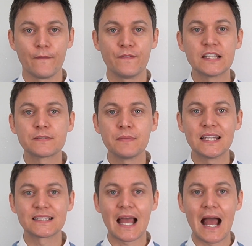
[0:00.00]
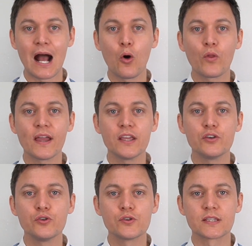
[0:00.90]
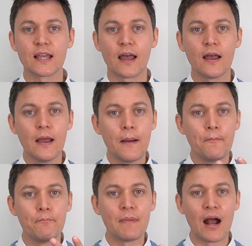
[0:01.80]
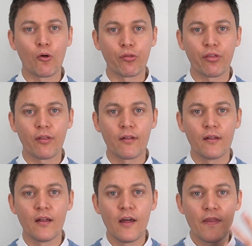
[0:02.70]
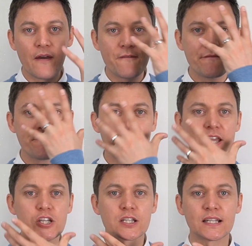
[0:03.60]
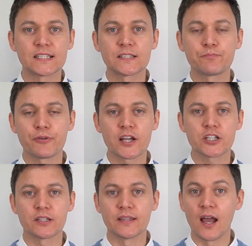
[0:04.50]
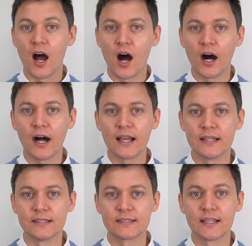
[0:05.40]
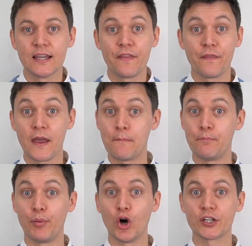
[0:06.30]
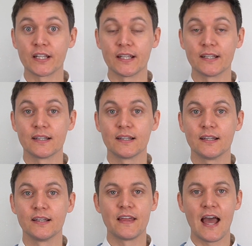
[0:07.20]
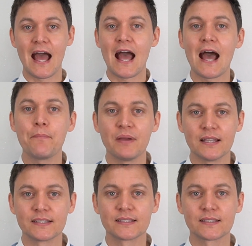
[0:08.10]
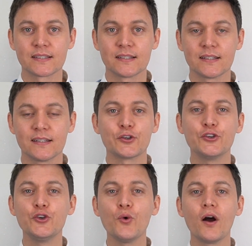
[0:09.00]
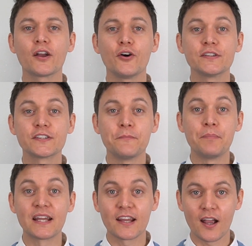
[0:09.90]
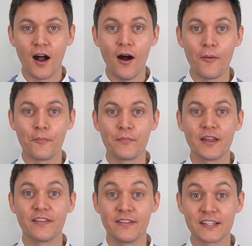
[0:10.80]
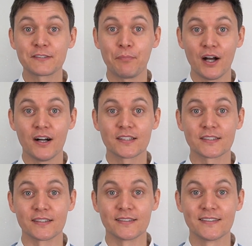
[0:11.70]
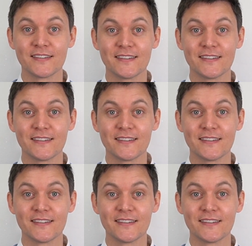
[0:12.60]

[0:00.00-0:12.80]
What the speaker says: This means how they use their mouth, their facial expression, their eyes, their body, their habits. So you are going to become this person.